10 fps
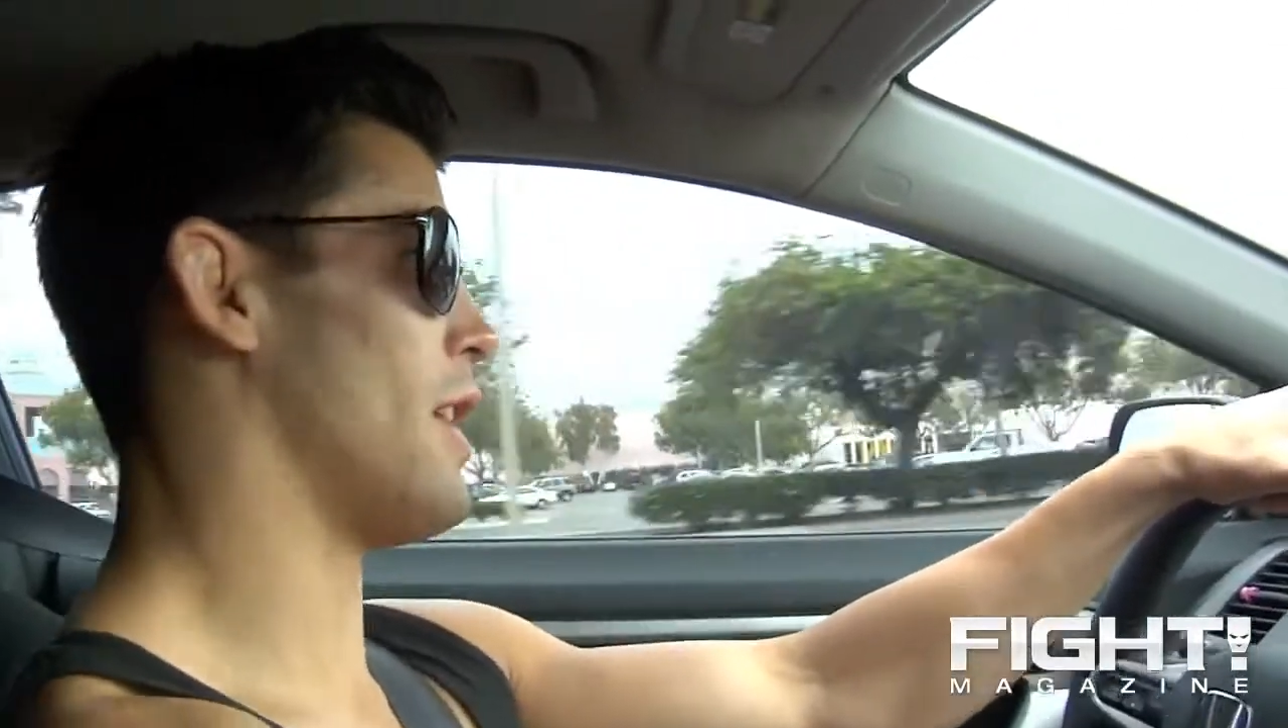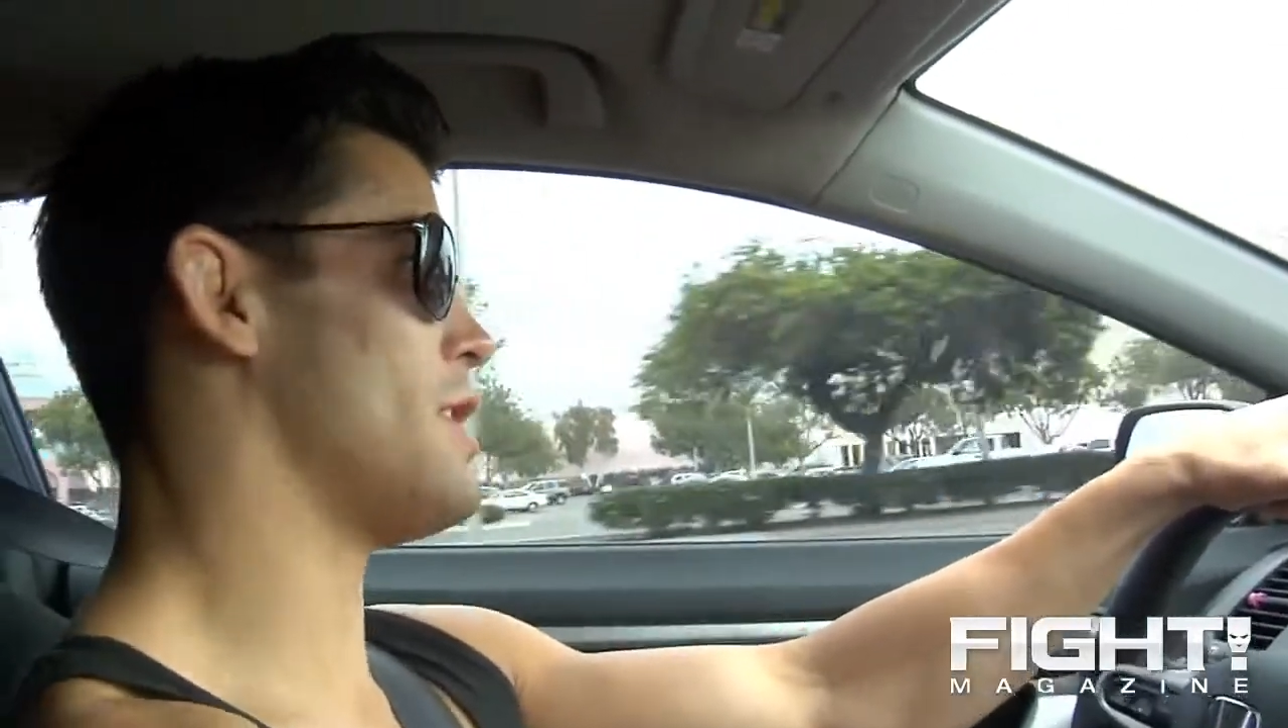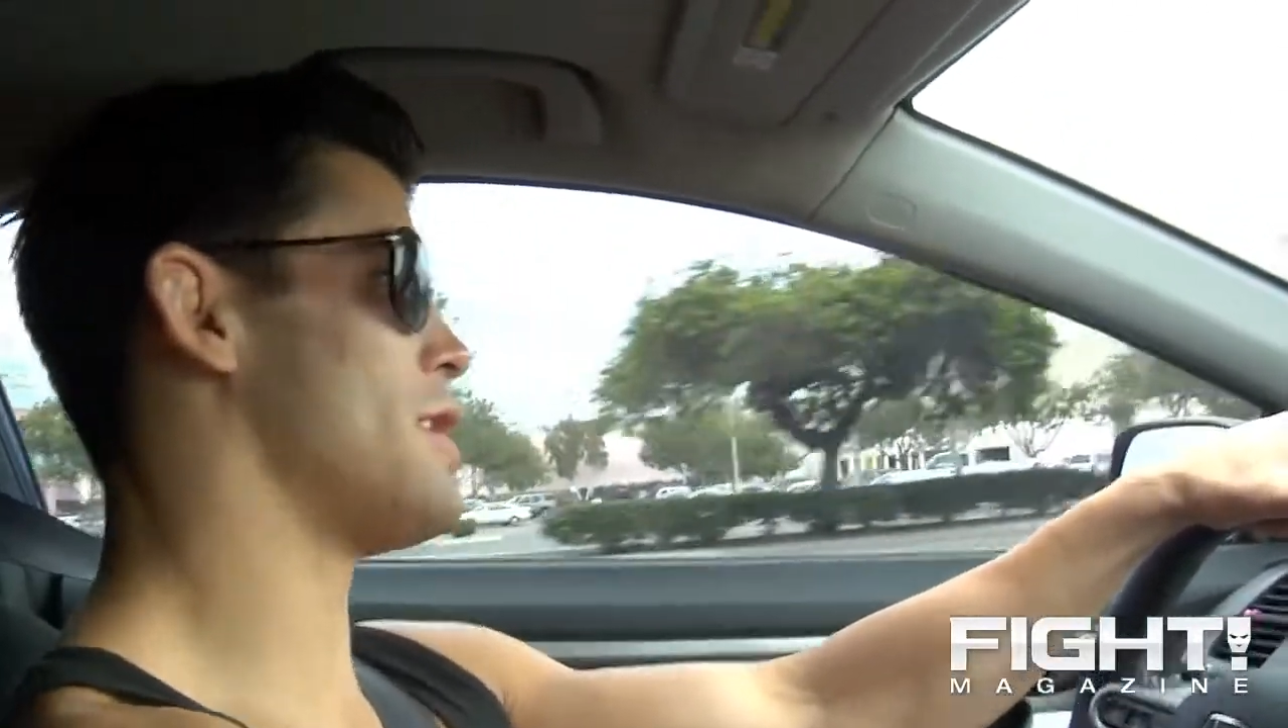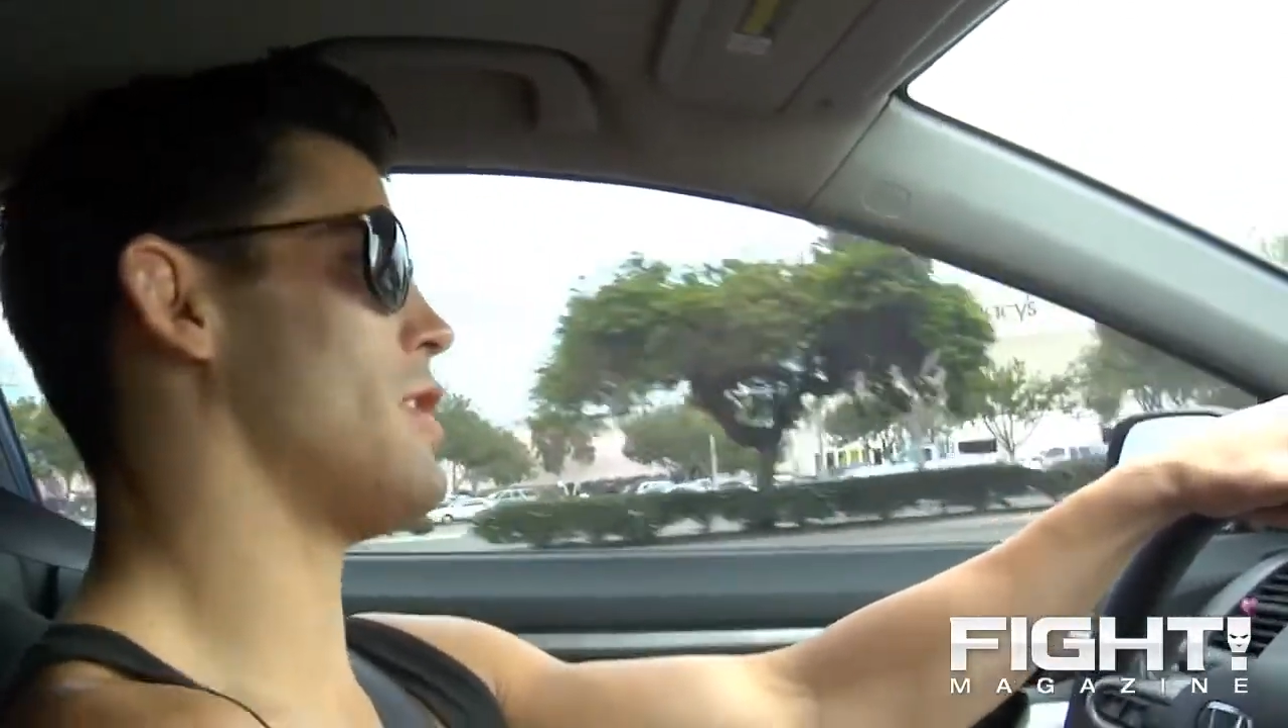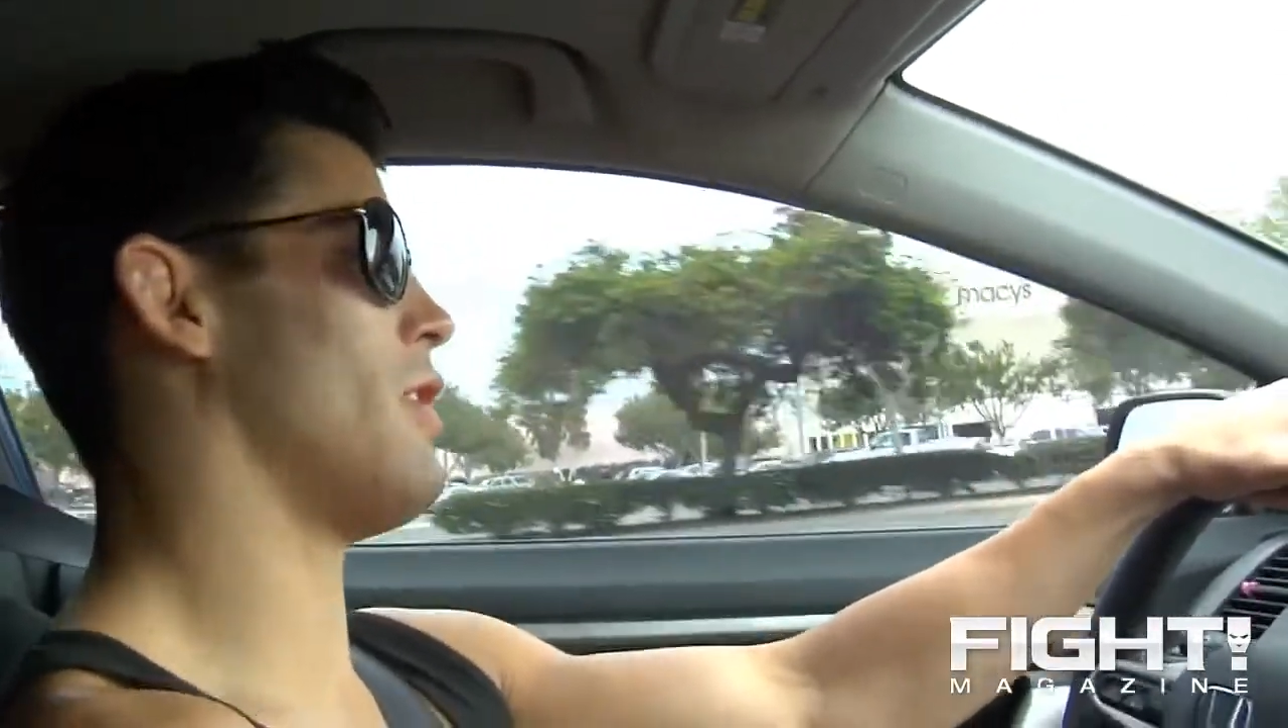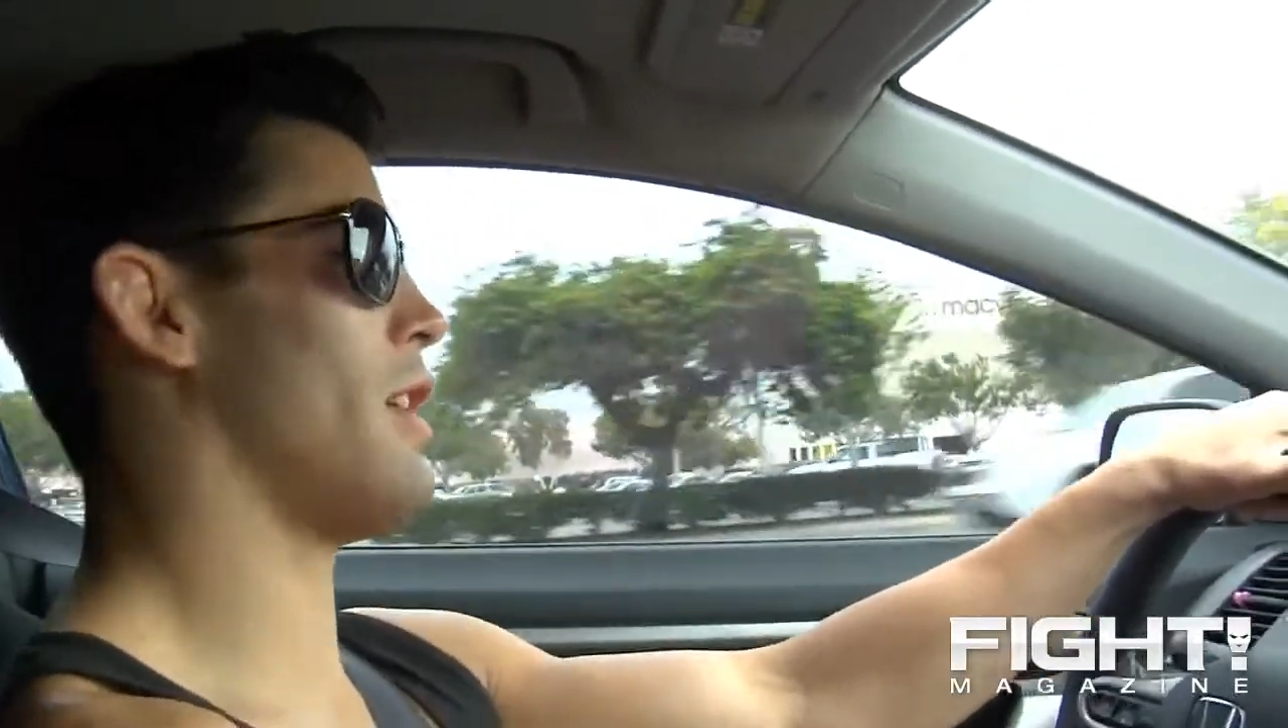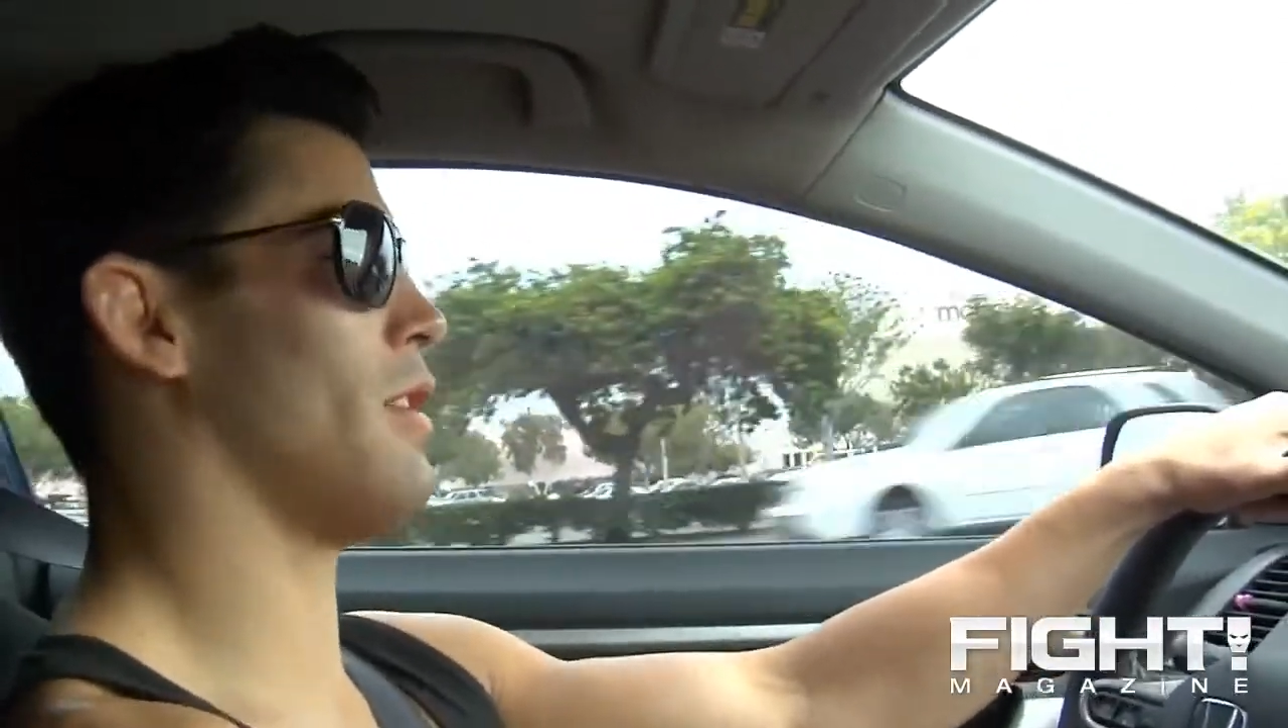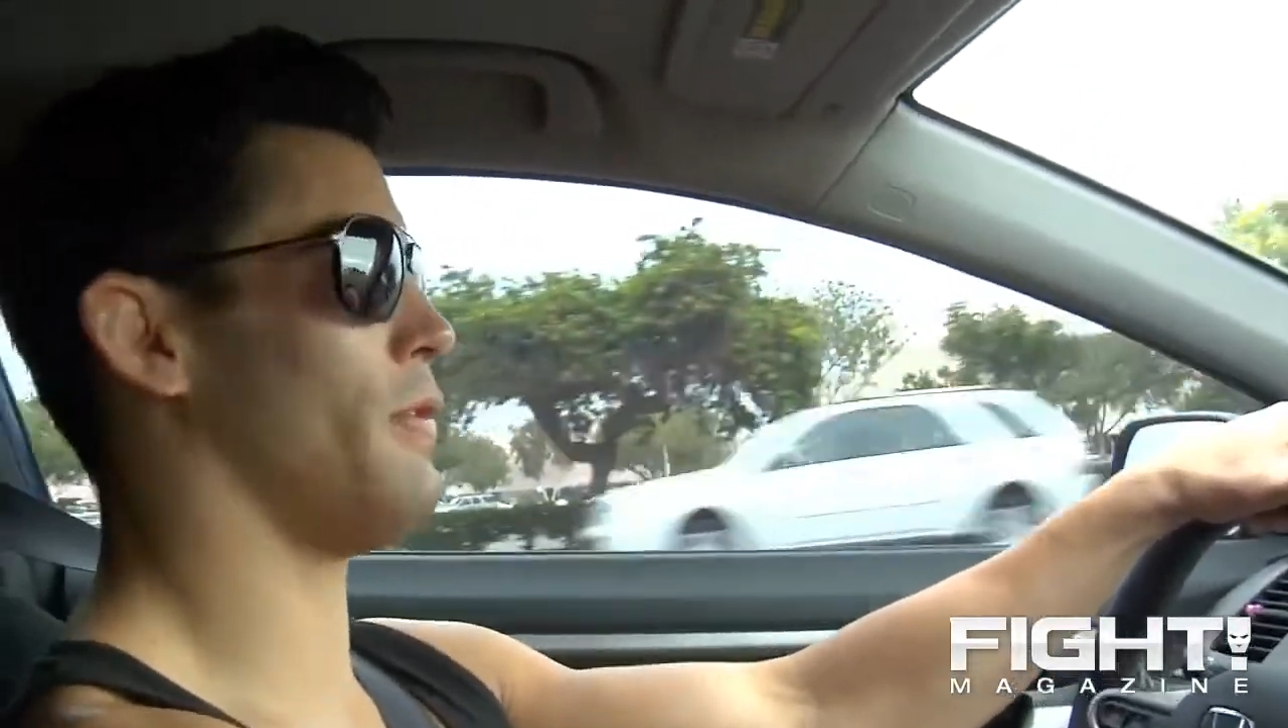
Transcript: I just know how